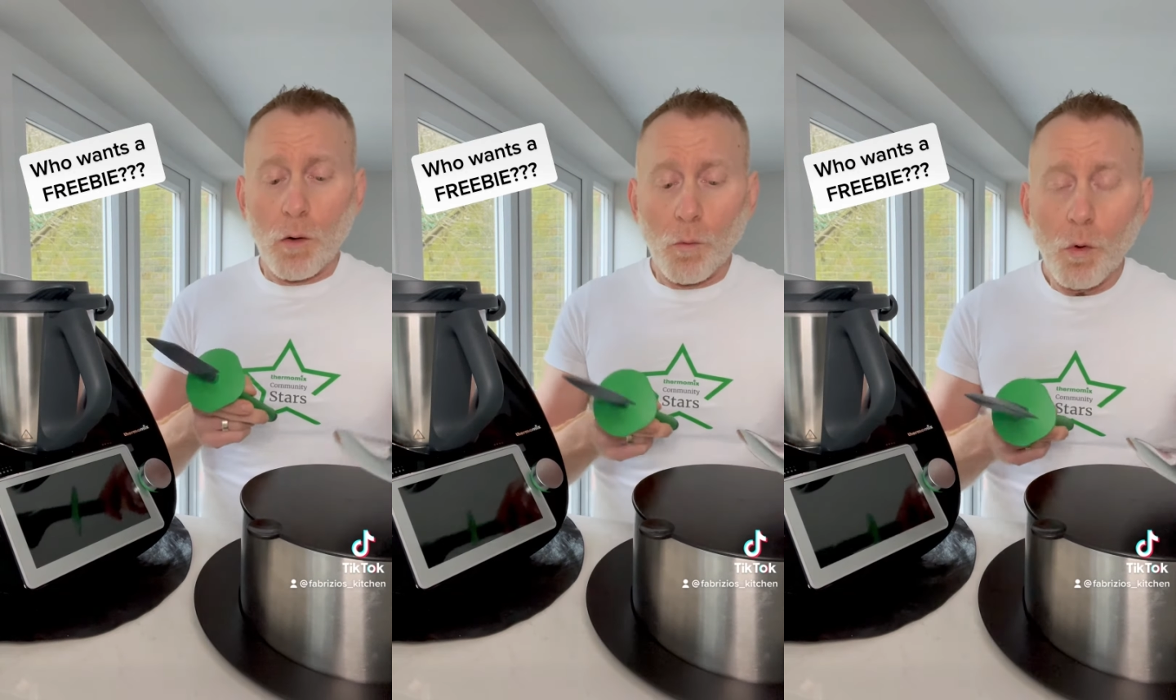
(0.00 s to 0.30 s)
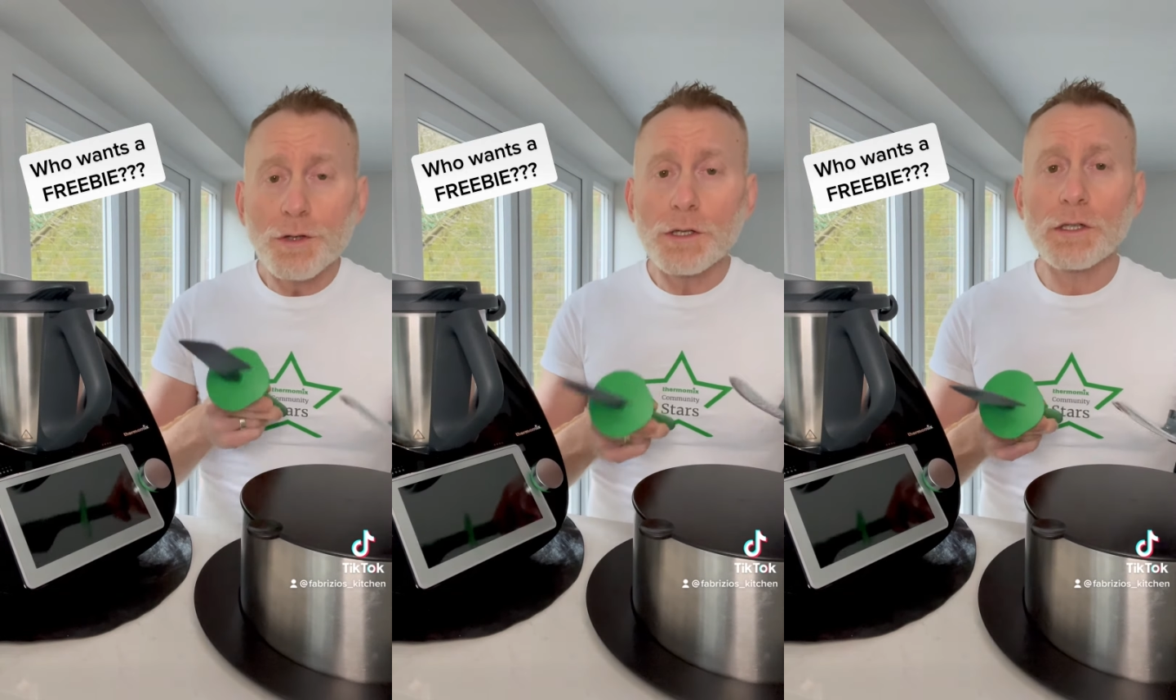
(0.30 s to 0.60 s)

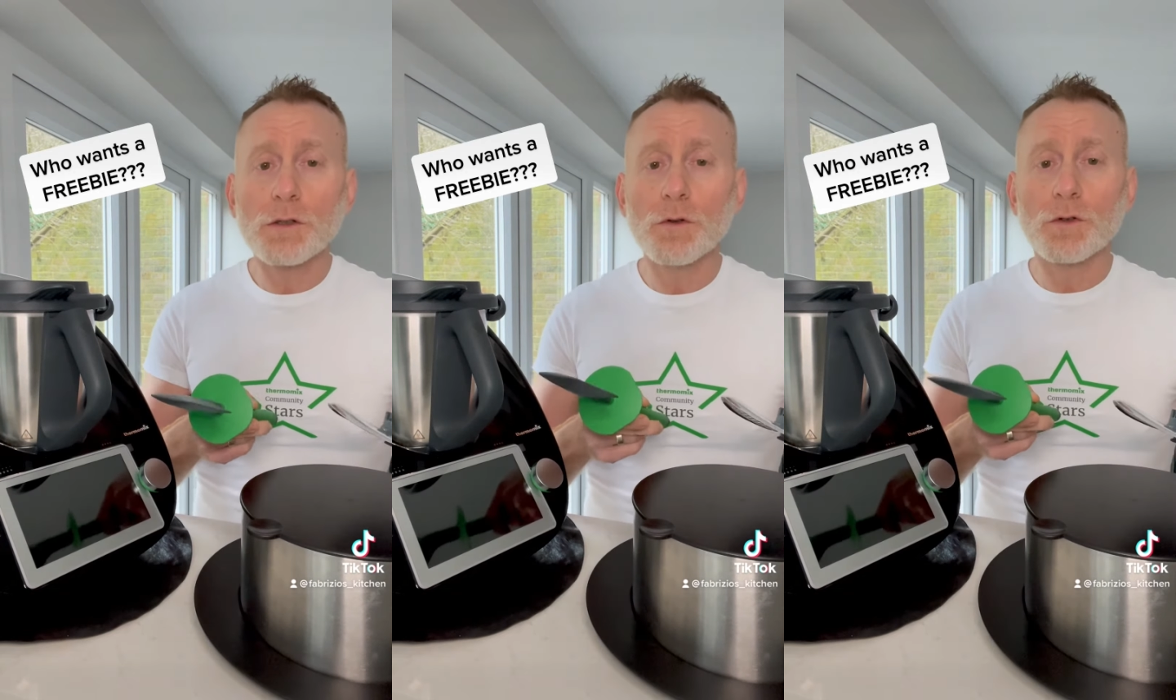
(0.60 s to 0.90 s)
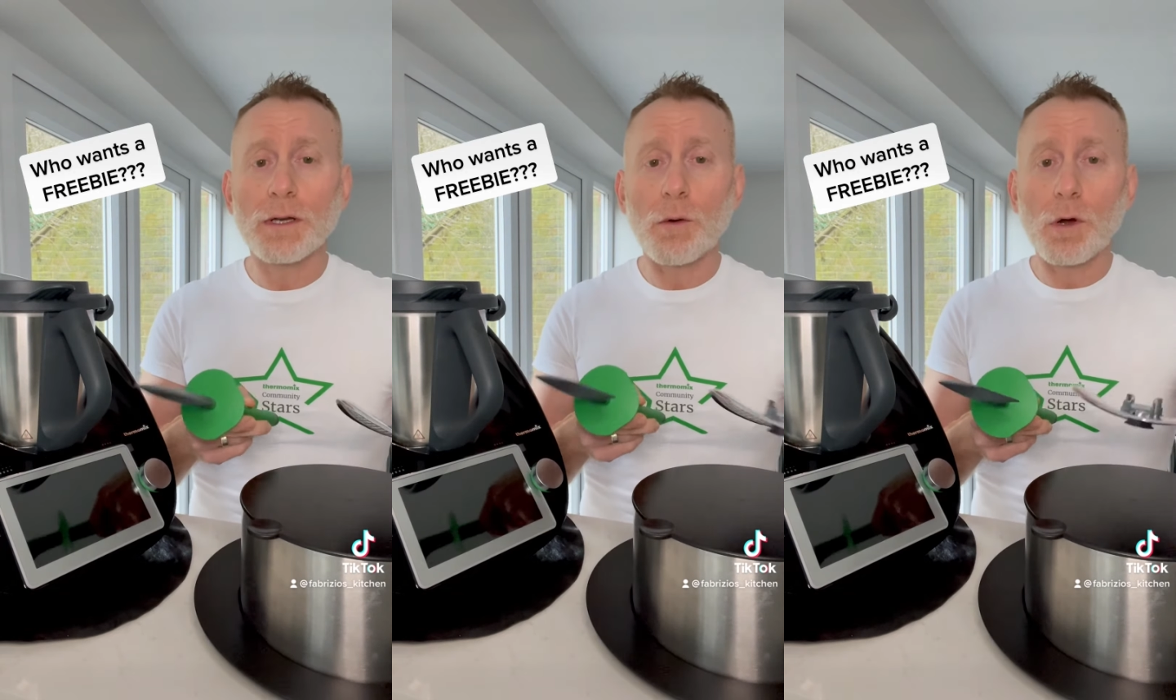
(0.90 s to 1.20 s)
what you need to do to
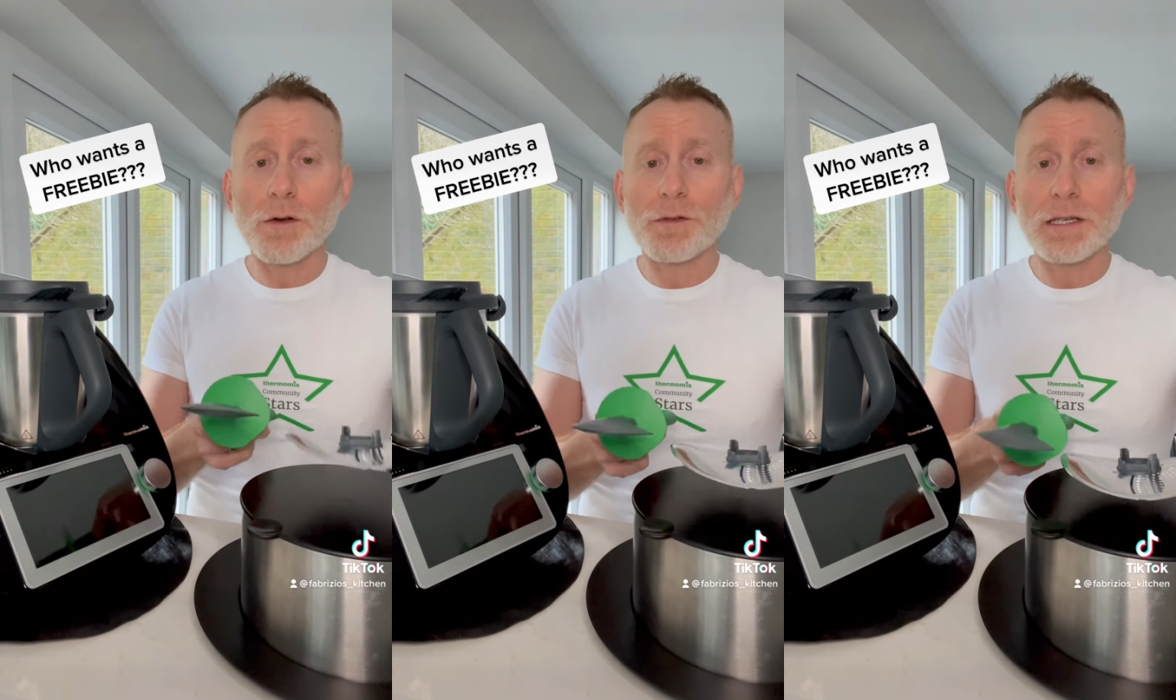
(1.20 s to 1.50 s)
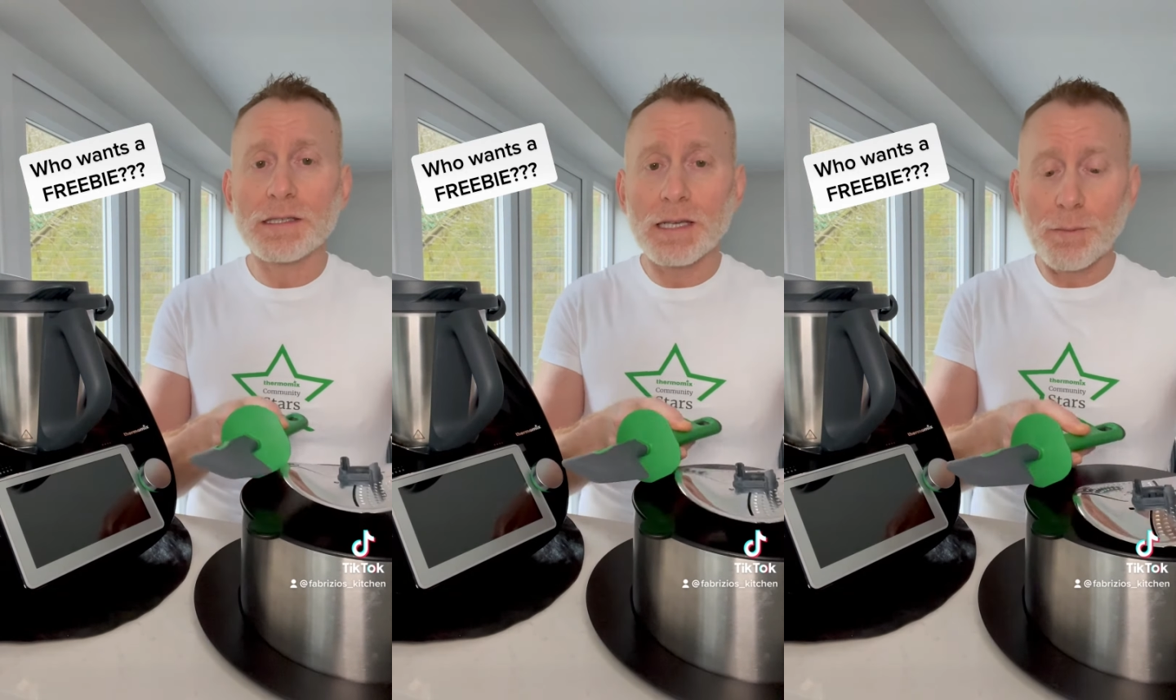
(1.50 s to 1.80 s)
get one of
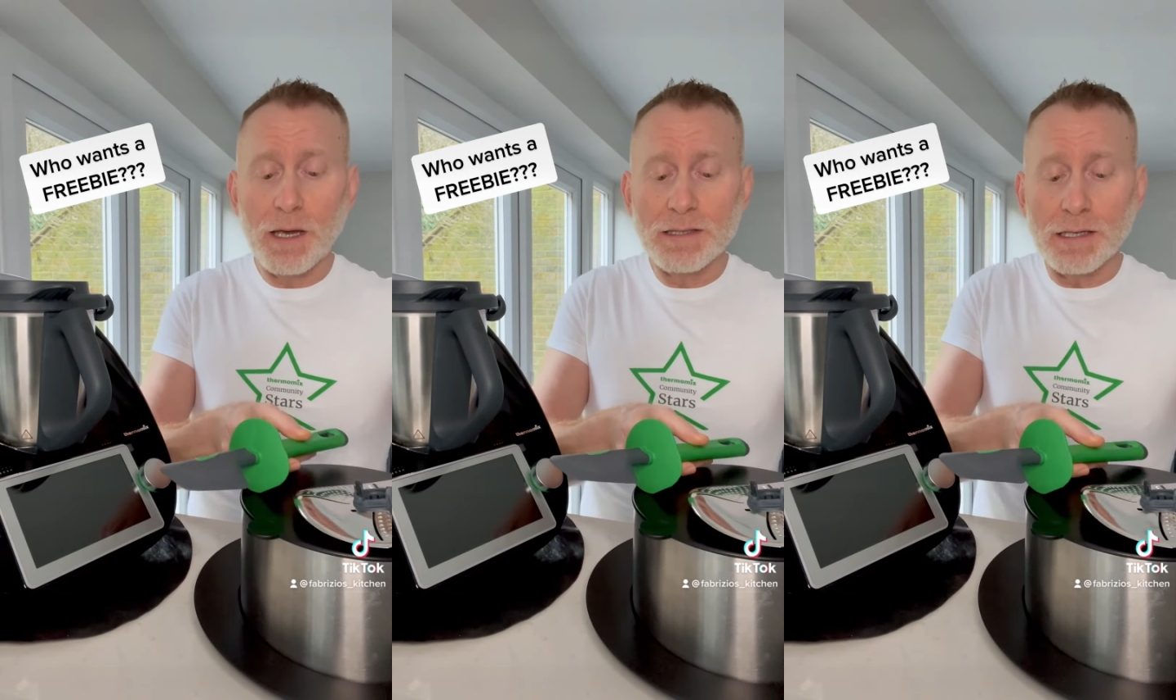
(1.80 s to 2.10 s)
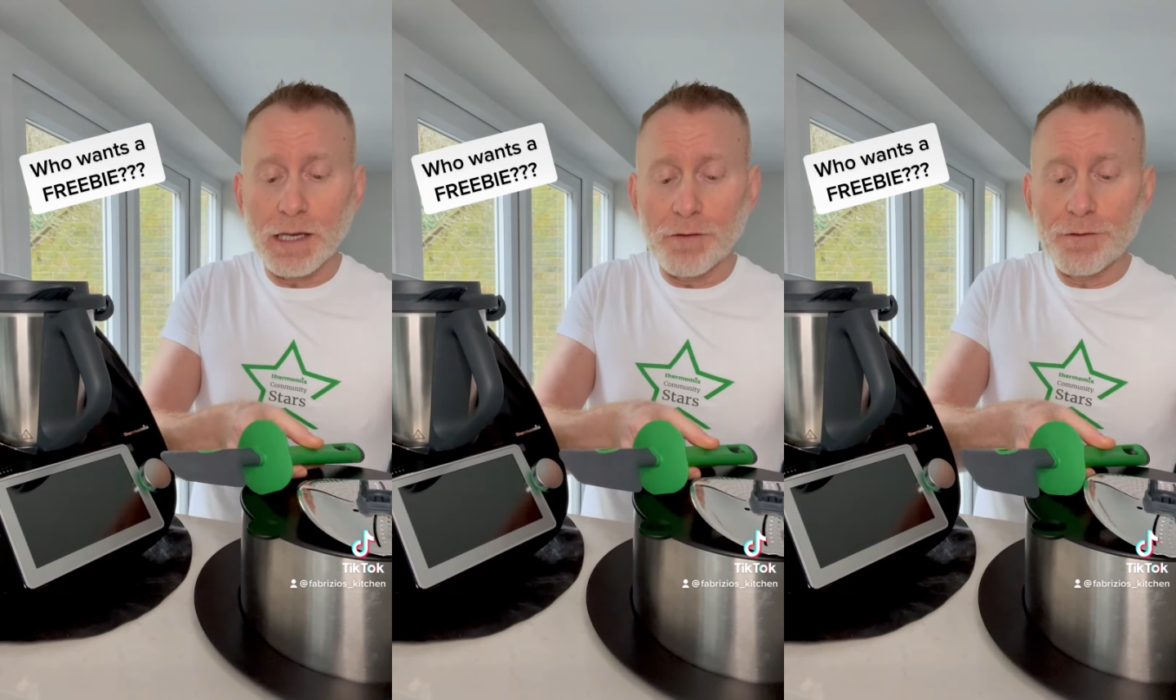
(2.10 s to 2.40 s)
these amazing
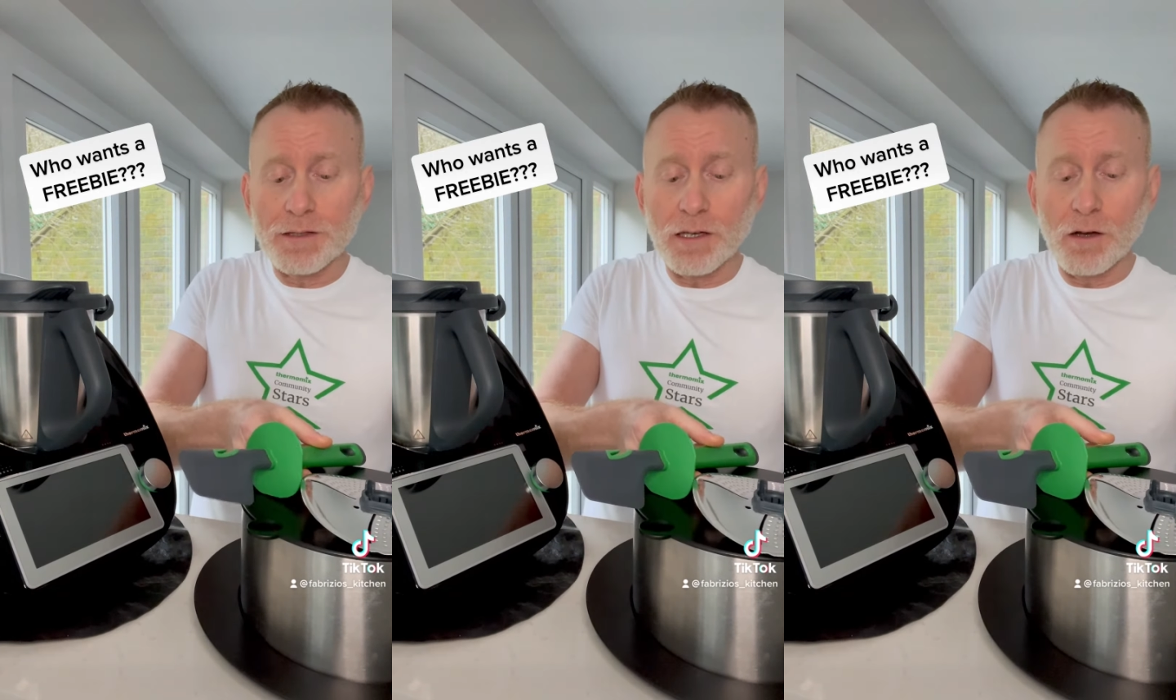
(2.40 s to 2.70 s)
gifts?